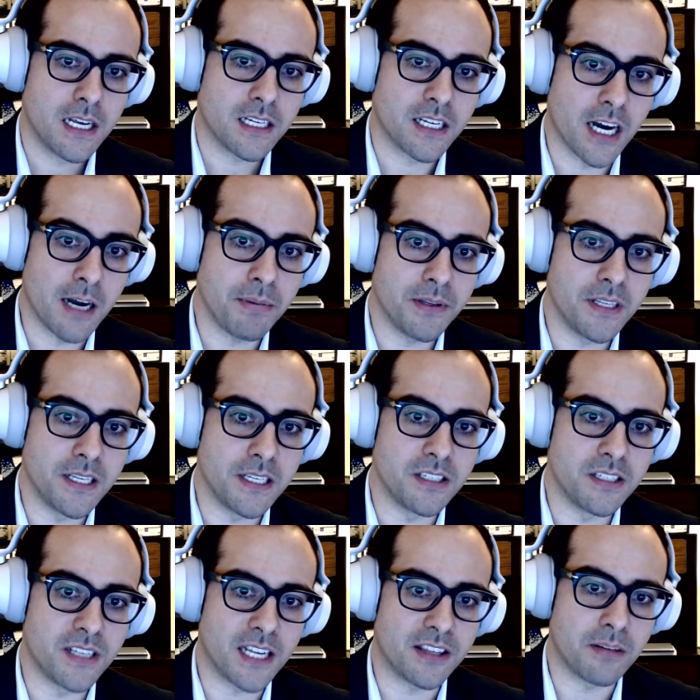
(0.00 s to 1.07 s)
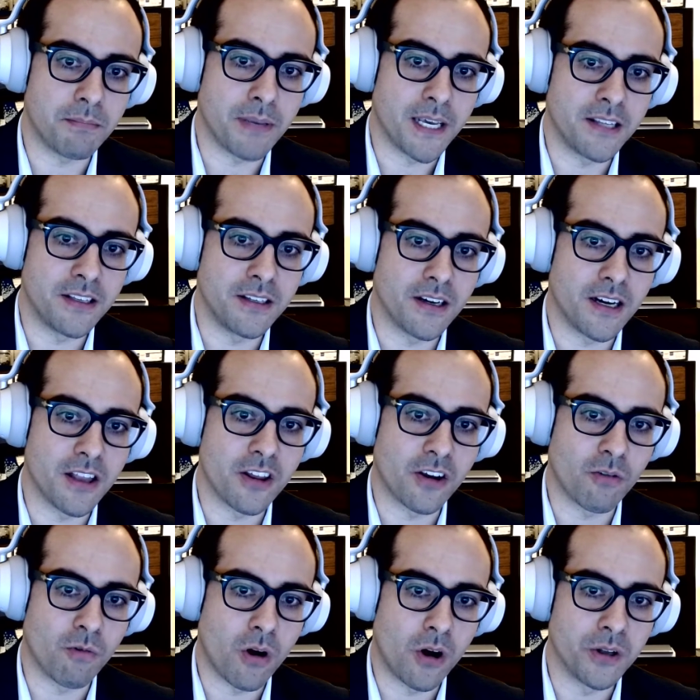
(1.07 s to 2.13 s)
company is not dependent on the
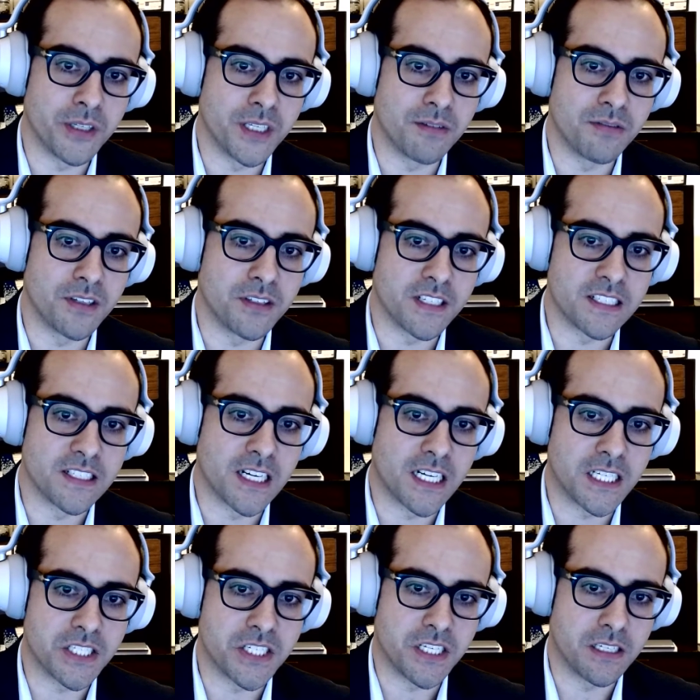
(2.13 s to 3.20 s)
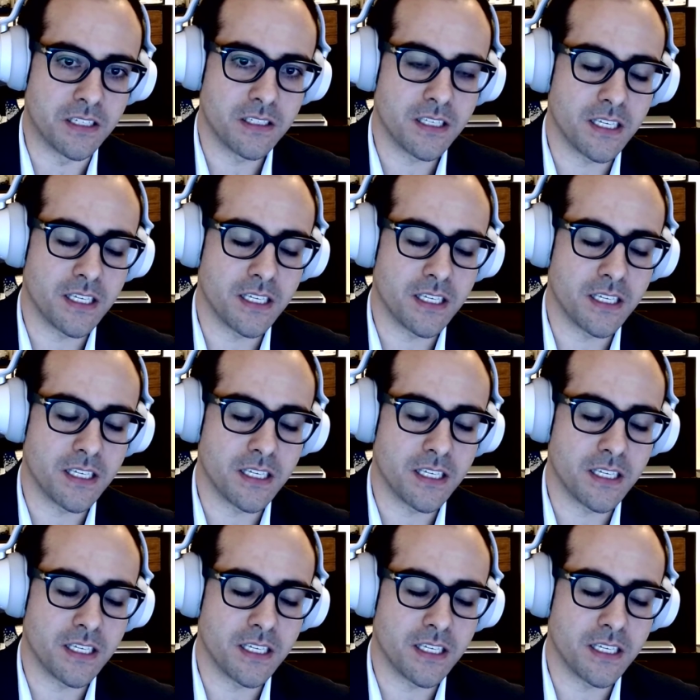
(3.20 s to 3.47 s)
quality of the technology.